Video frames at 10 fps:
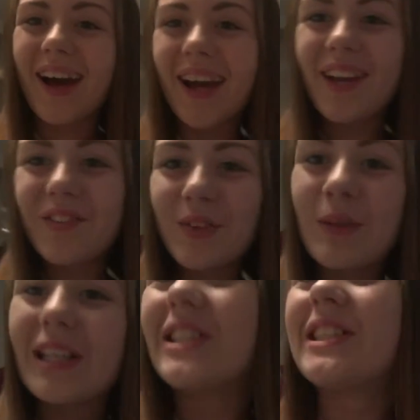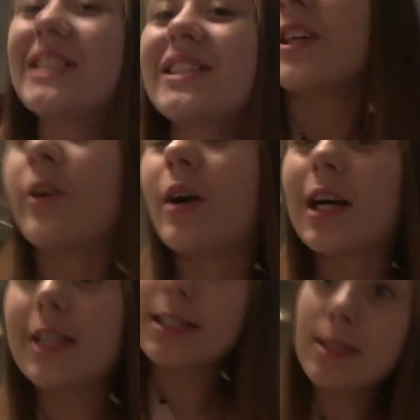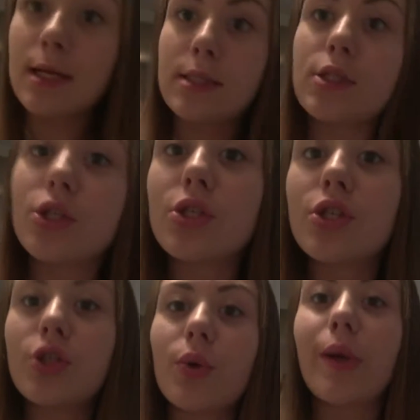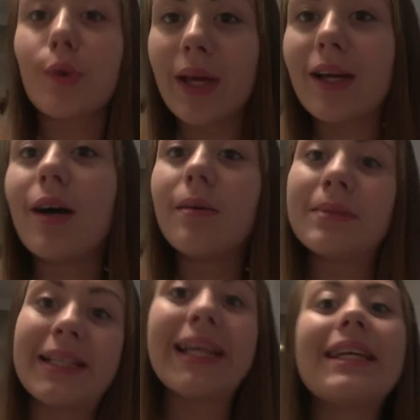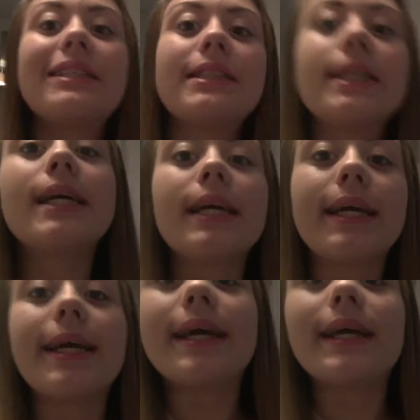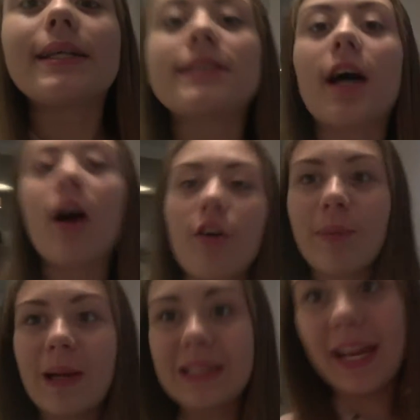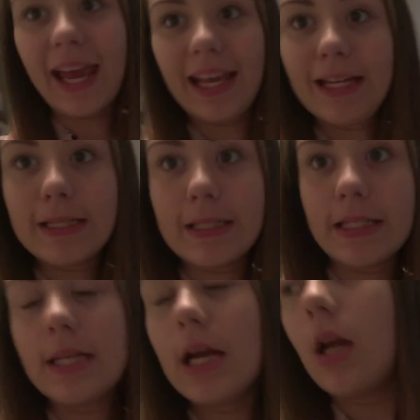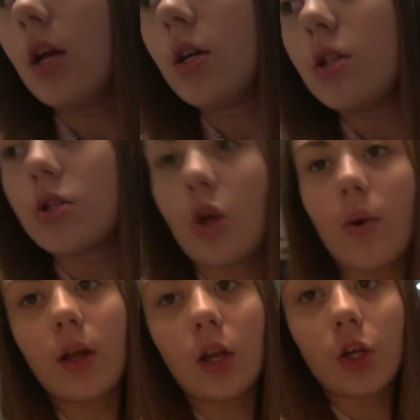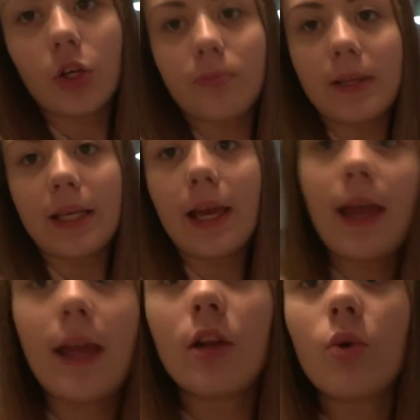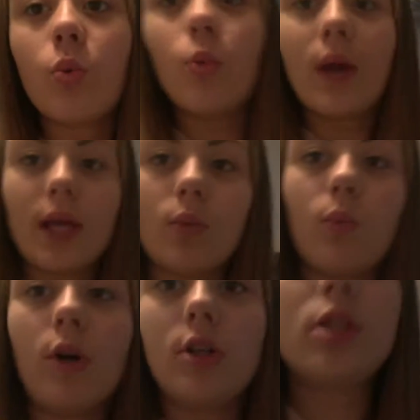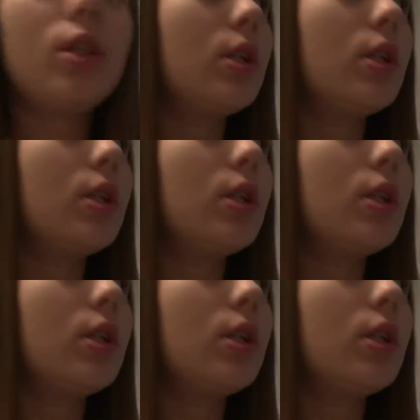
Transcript: Hi everyone, so I decided just to do a quick update. It is half past eight, so it'll only be a quick one.